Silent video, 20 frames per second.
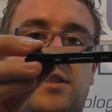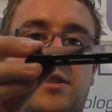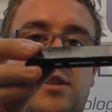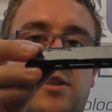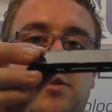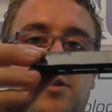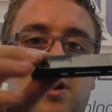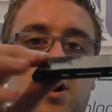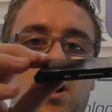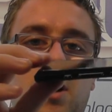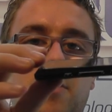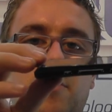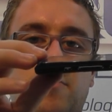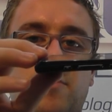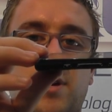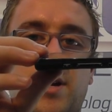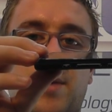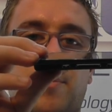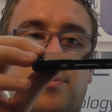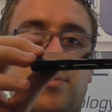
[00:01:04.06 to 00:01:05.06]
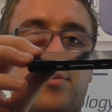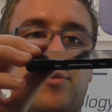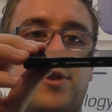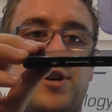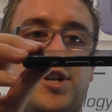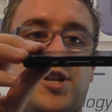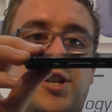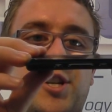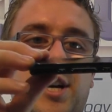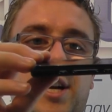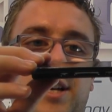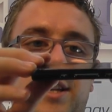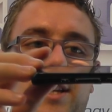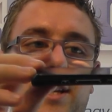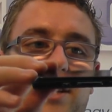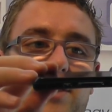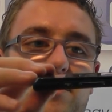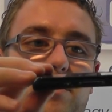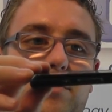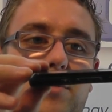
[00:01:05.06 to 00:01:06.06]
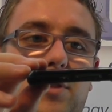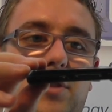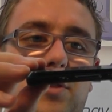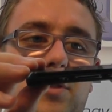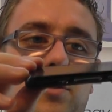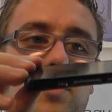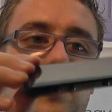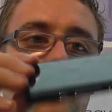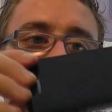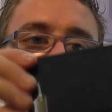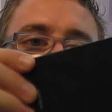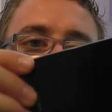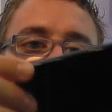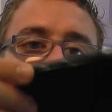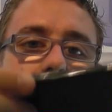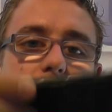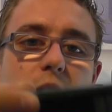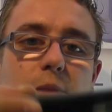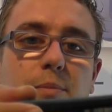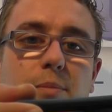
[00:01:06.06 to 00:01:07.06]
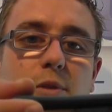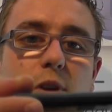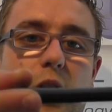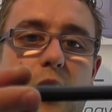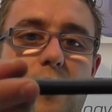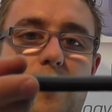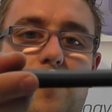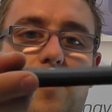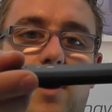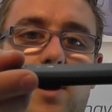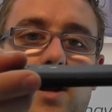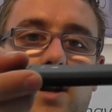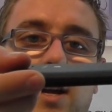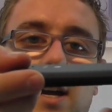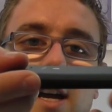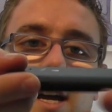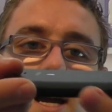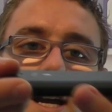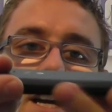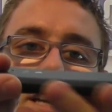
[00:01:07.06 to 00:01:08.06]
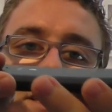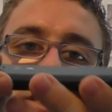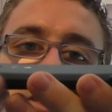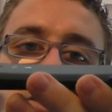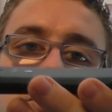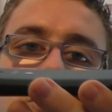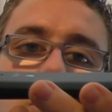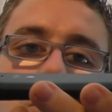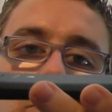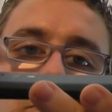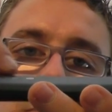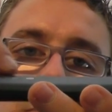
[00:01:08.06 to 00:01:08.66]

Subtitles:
and you can't really appreciate this from the sort of side profile, is it's got a